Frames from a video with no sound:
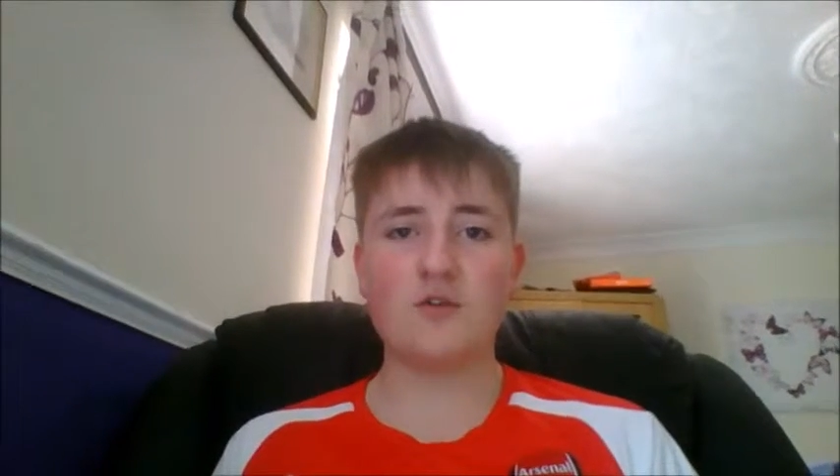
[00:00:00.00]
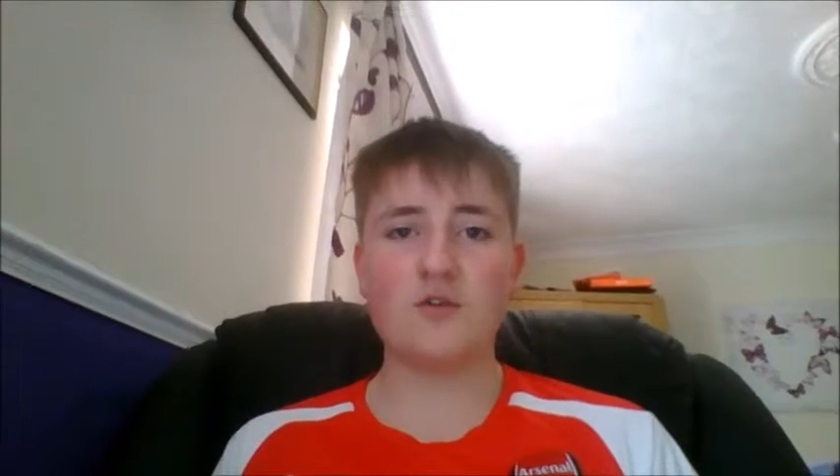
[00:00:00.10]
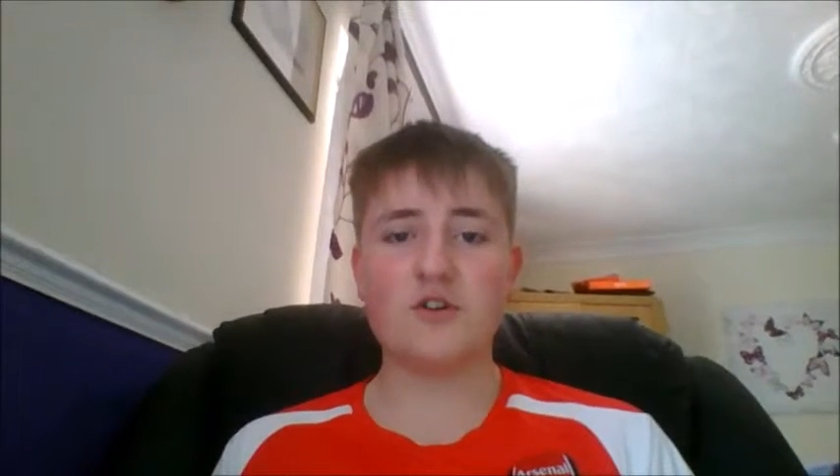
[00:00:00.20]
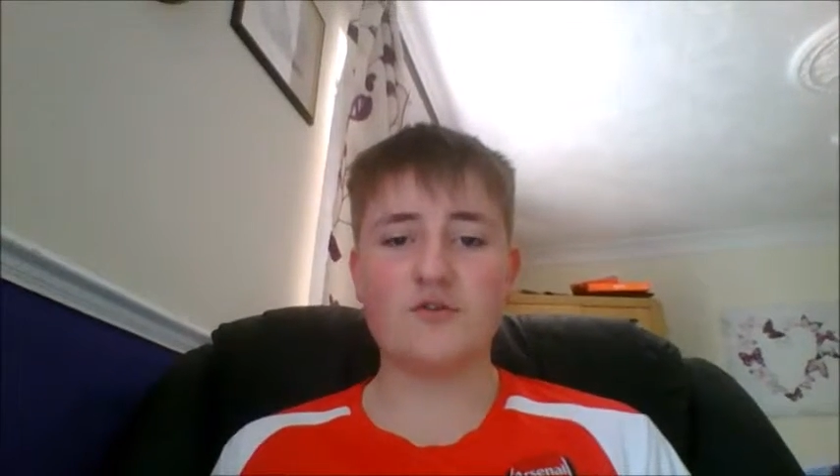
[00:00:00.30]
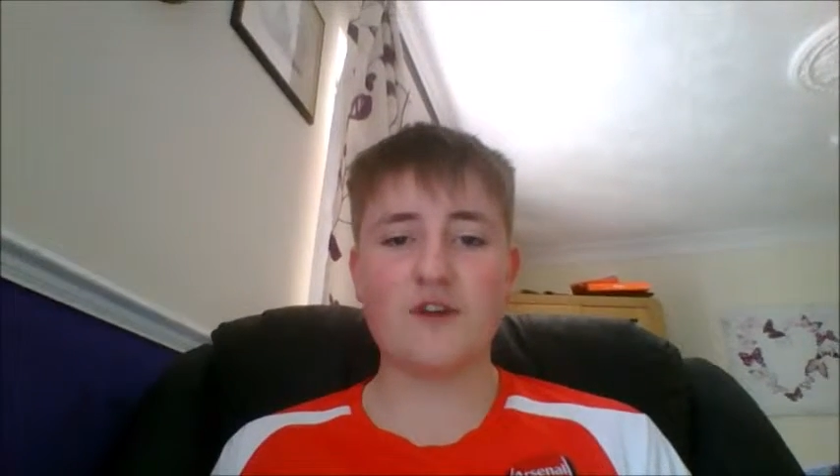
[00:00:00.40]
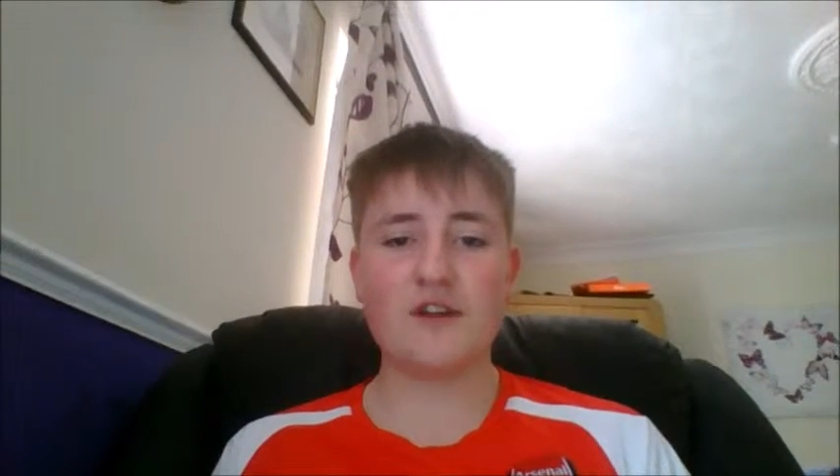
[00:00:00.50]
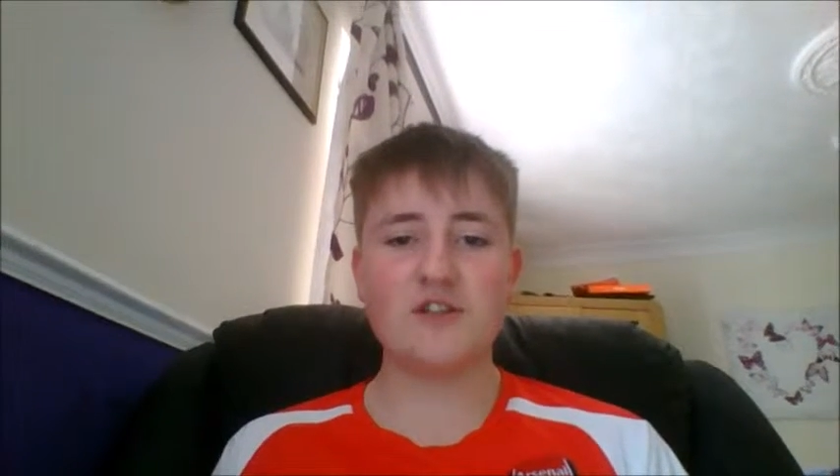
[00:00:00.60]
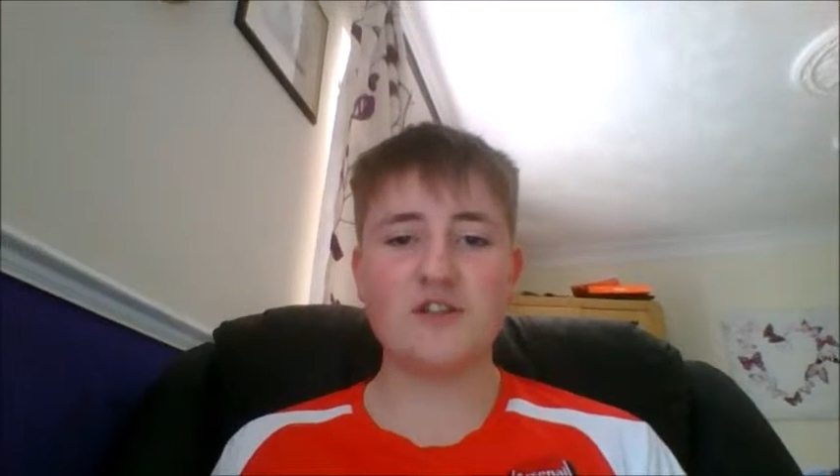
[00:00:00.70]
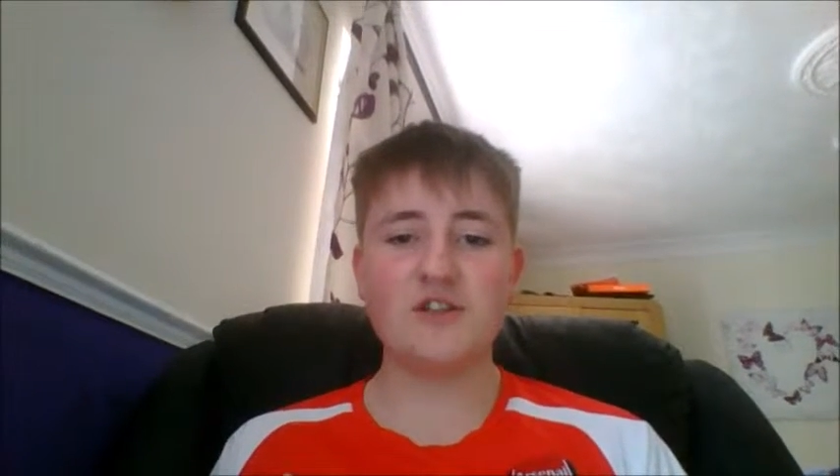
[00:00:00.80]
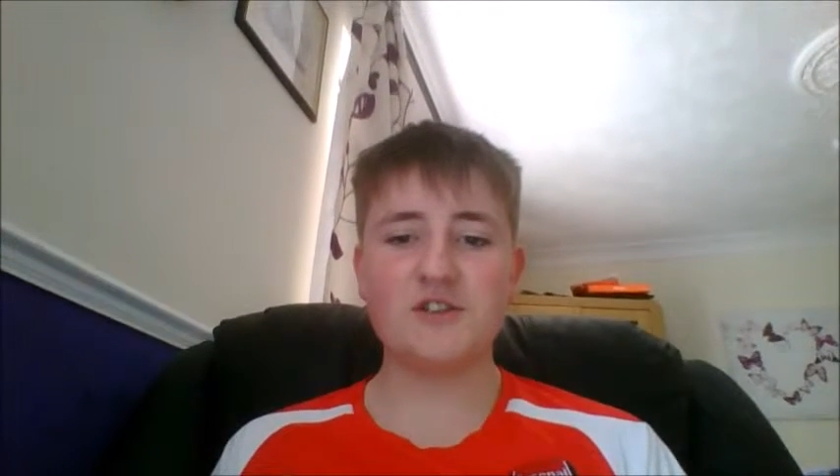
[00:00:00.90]
for
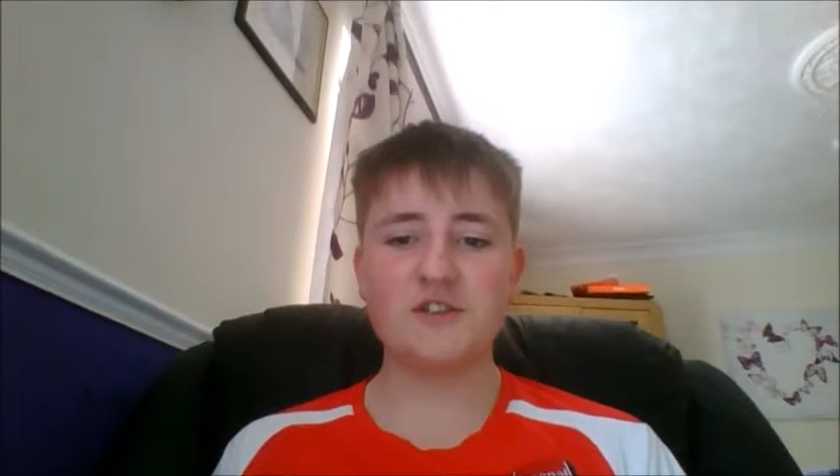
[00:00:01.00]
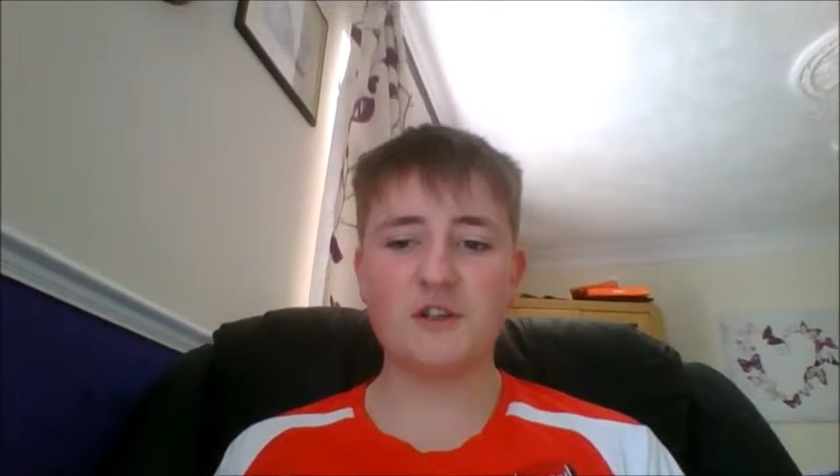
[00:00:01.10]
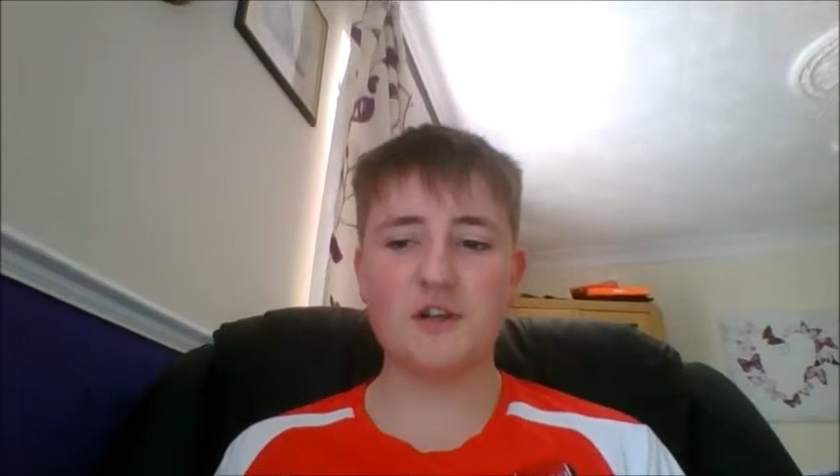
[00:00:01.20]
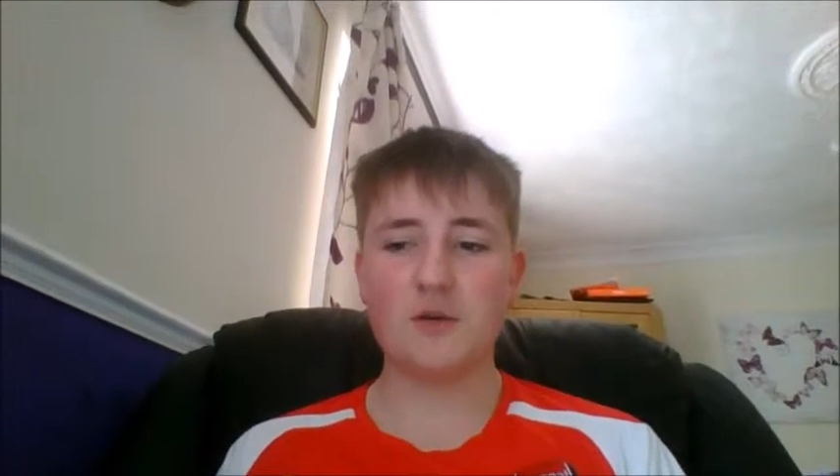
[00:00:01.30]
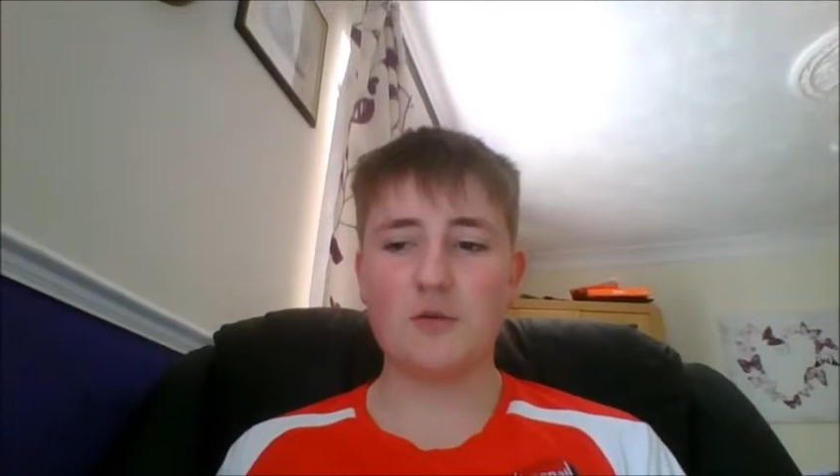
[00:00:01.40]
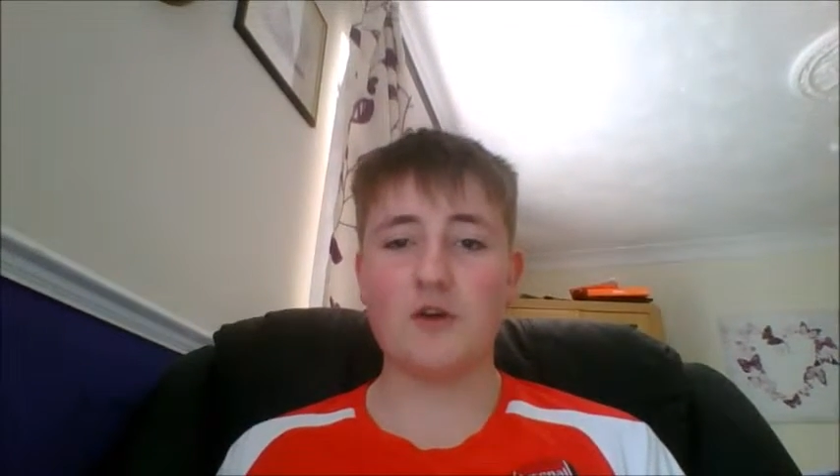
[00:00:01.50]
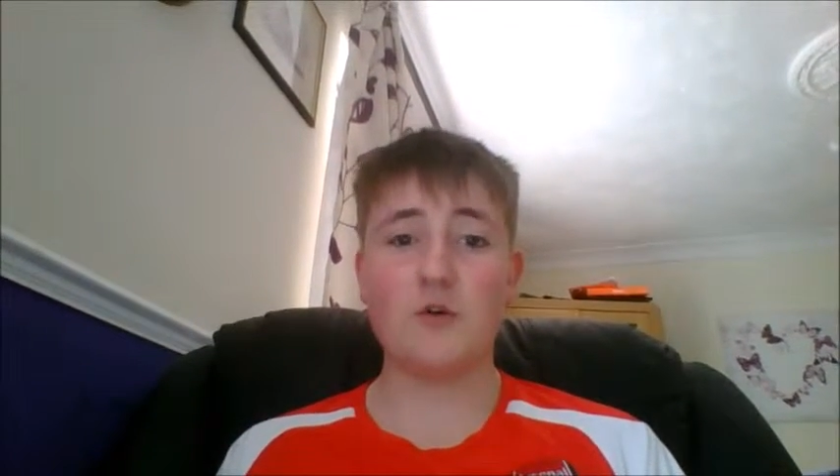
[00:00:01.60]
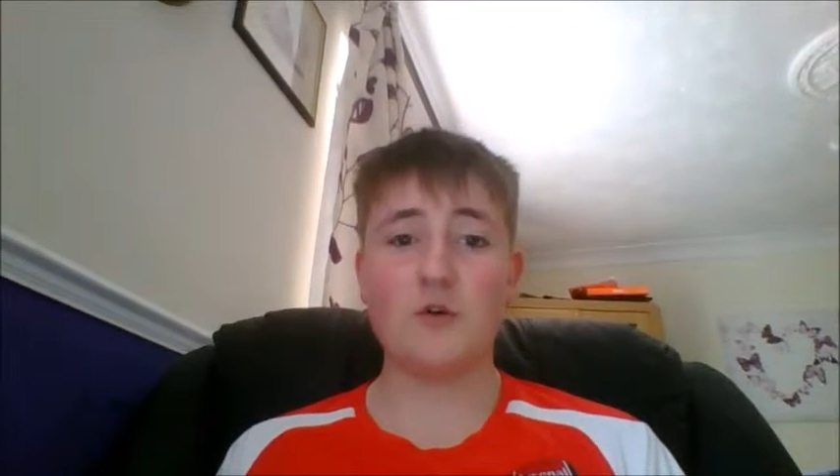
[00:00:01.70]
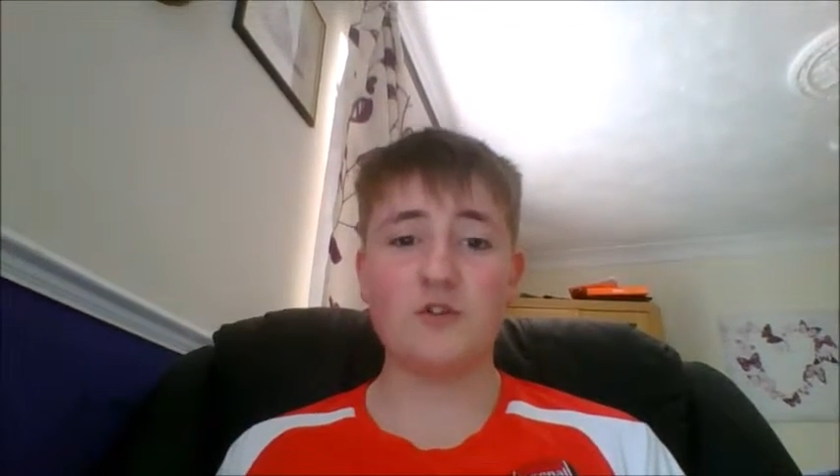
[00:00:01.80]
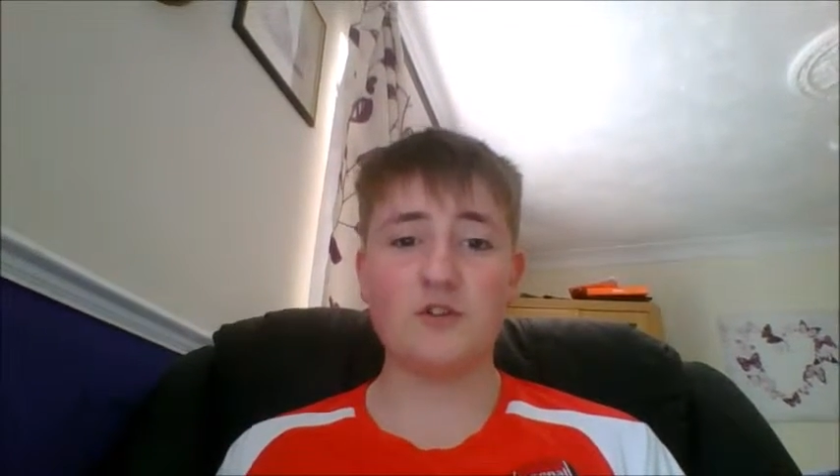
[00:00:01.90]
Juventus. When I've
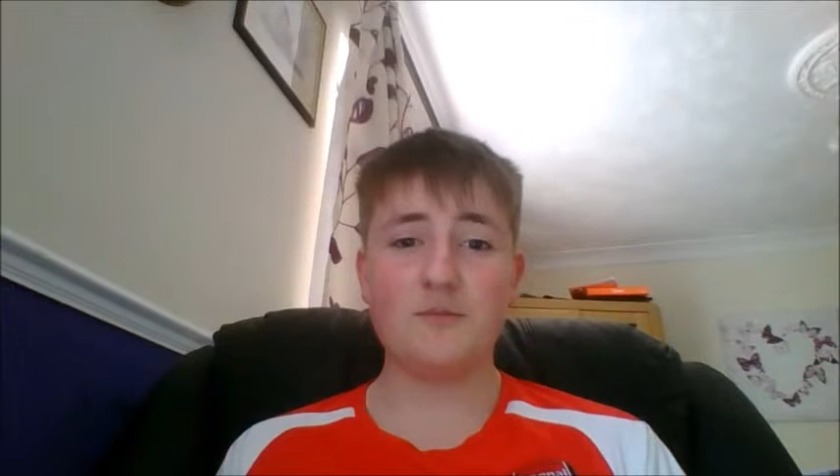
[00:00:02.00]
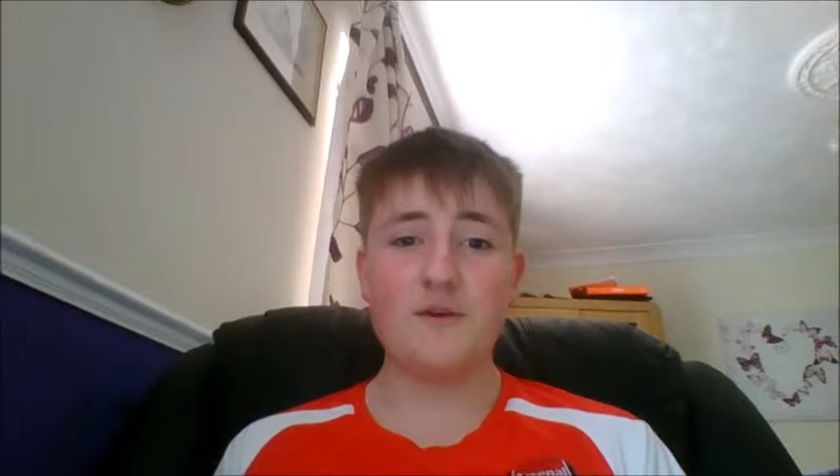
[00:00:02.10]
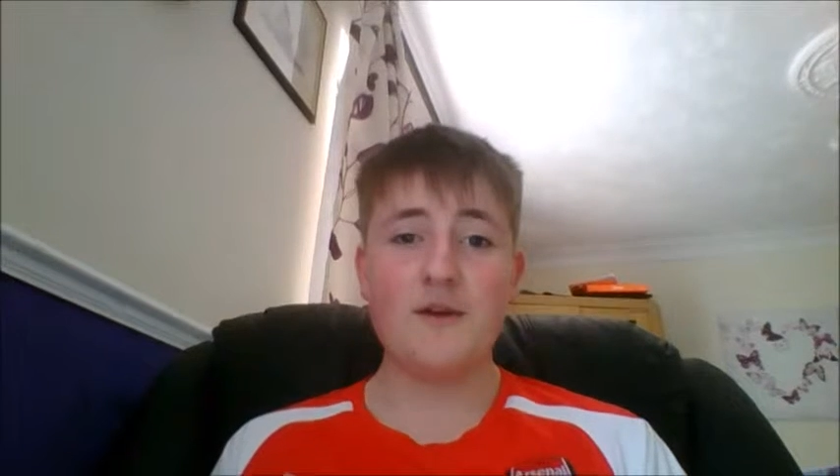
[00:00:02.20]
watched them,